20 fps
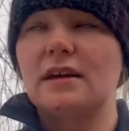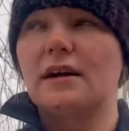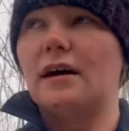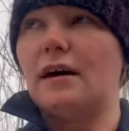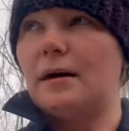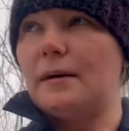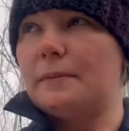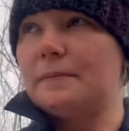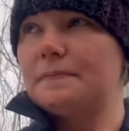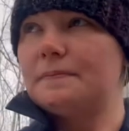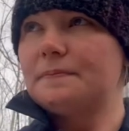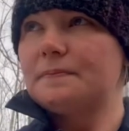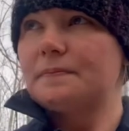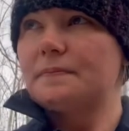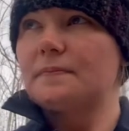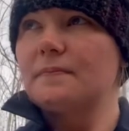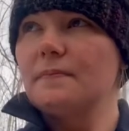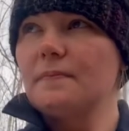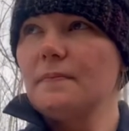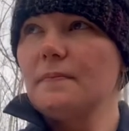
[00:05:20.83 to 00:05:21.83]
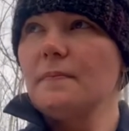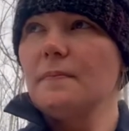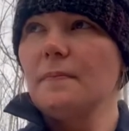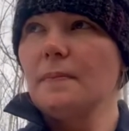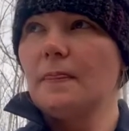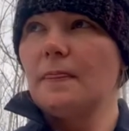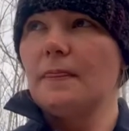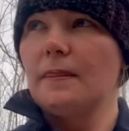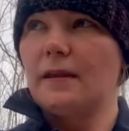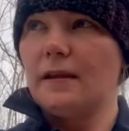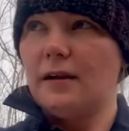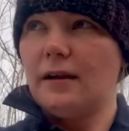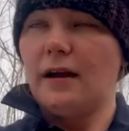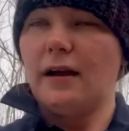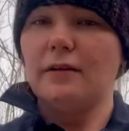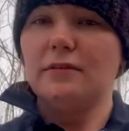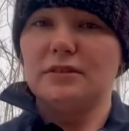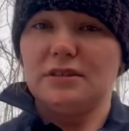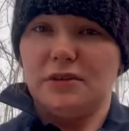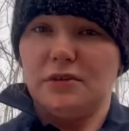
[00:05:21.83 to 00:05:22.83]
I
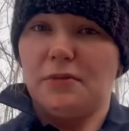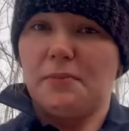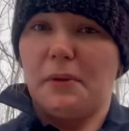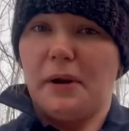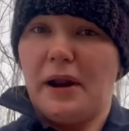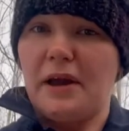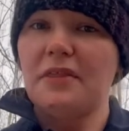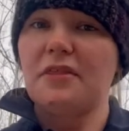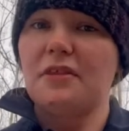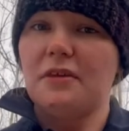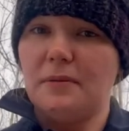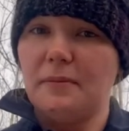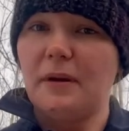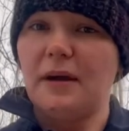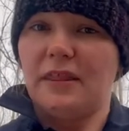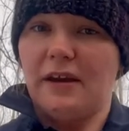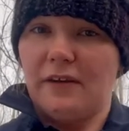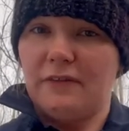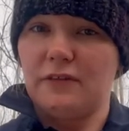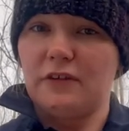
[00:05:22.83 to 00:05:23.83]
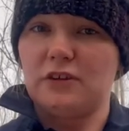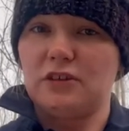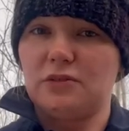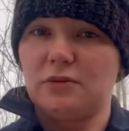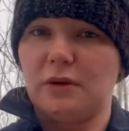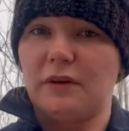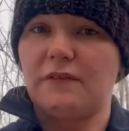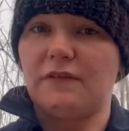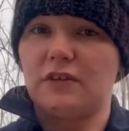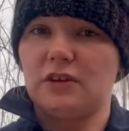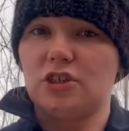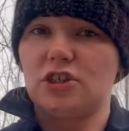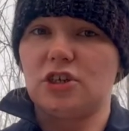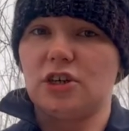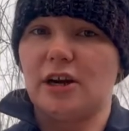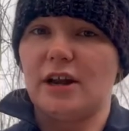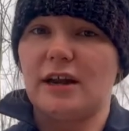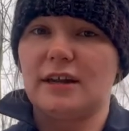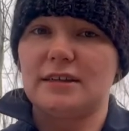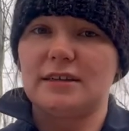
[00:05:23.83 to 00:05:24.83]
was out of breath by that first one for sure.
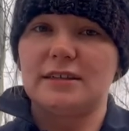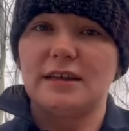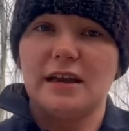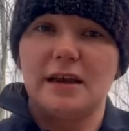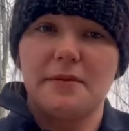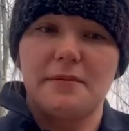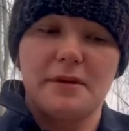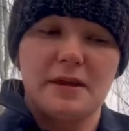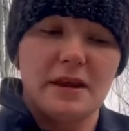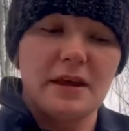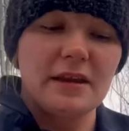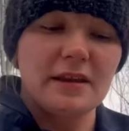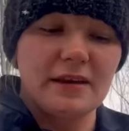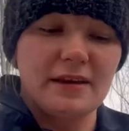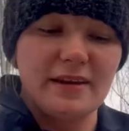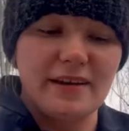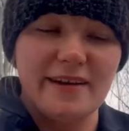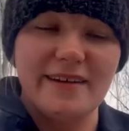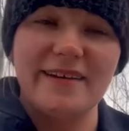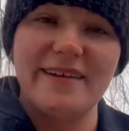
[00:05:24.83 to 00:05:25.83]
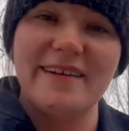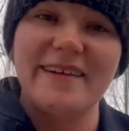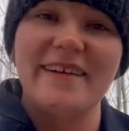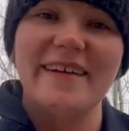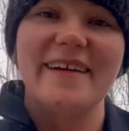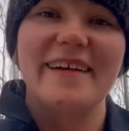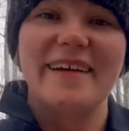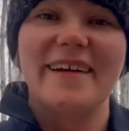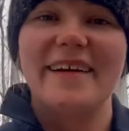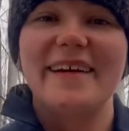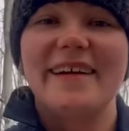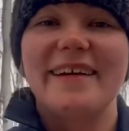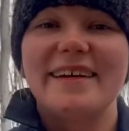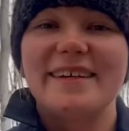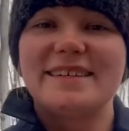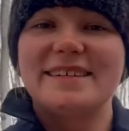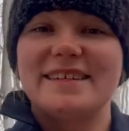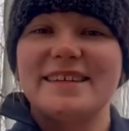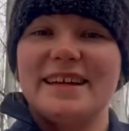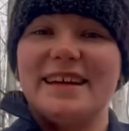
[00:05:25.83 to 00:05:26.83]
I had to take a minute
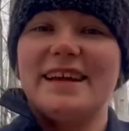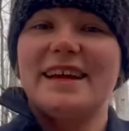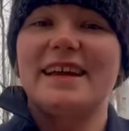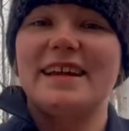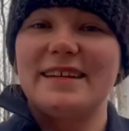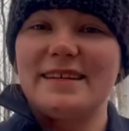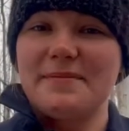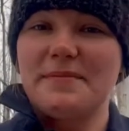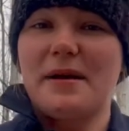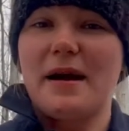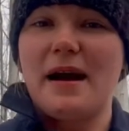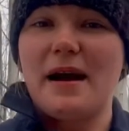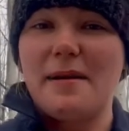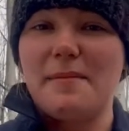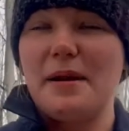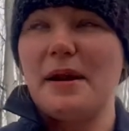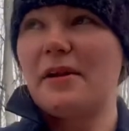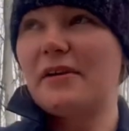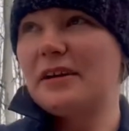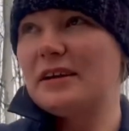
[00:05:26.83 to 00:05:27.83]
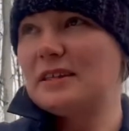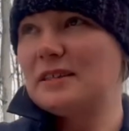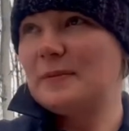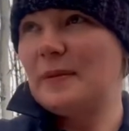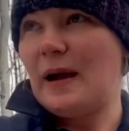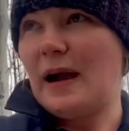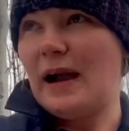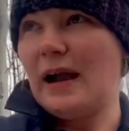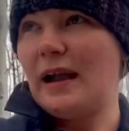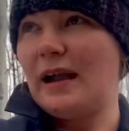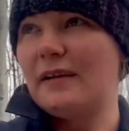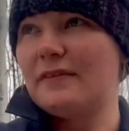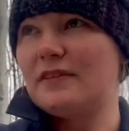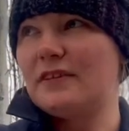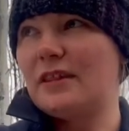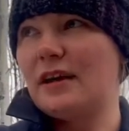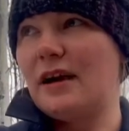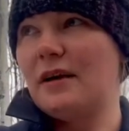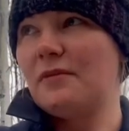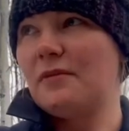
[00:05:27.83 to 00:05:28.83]
to get my bearings back after
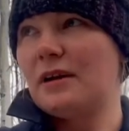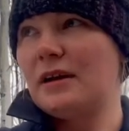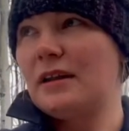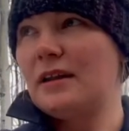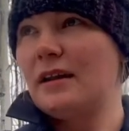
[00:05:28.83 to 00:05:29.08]
that one.